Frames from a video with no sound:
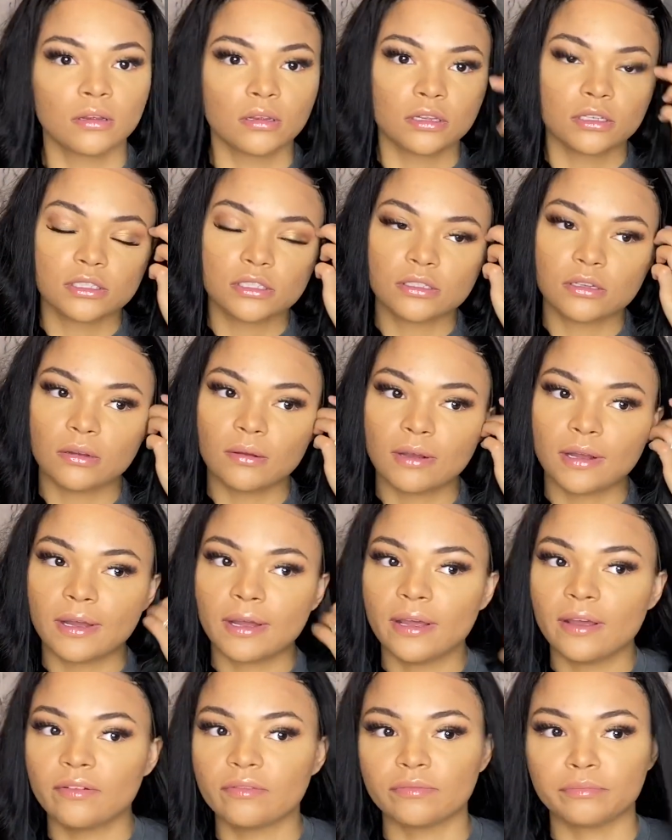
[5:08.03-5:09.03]
So I
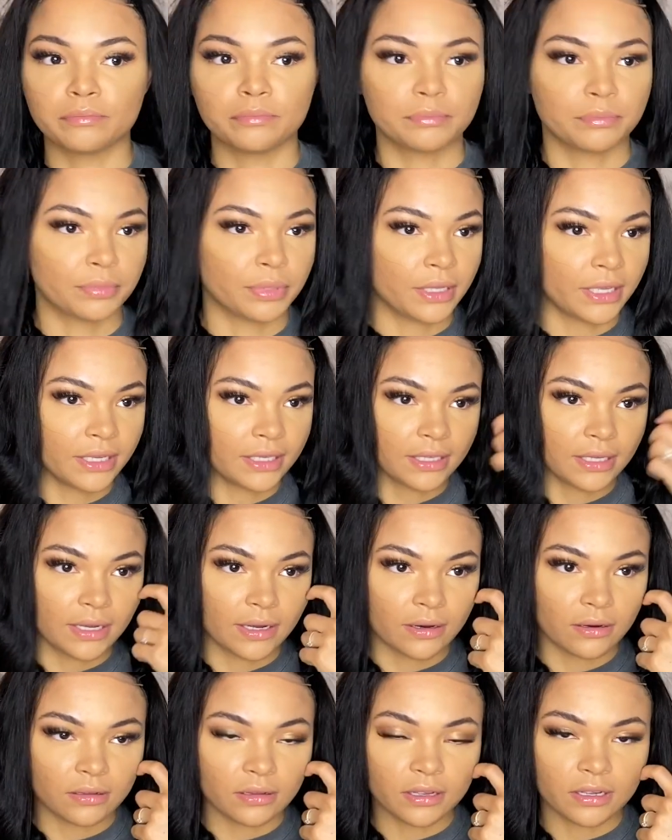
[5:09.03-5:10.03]
have plucked the
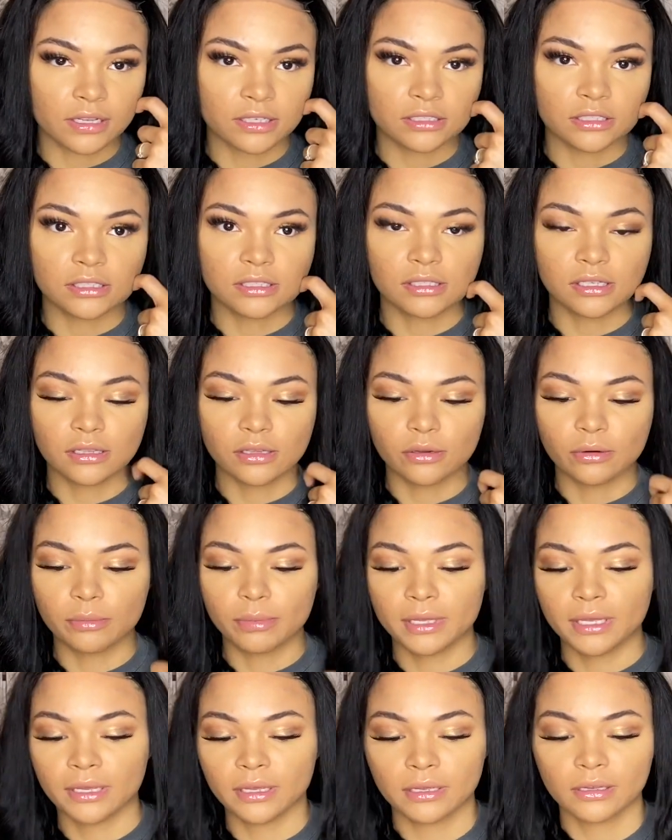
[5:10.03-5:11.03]
hairline just a little
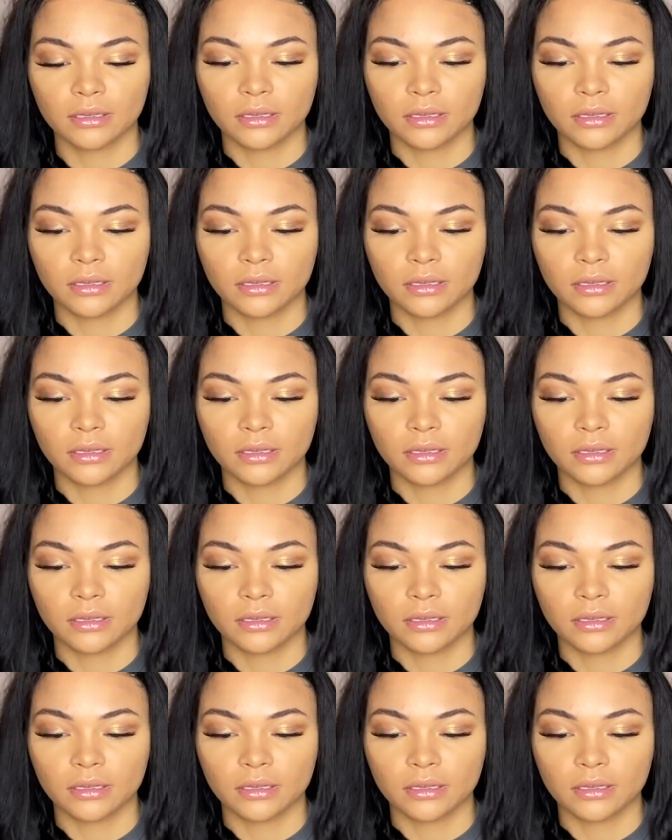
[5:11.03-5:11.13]
bit,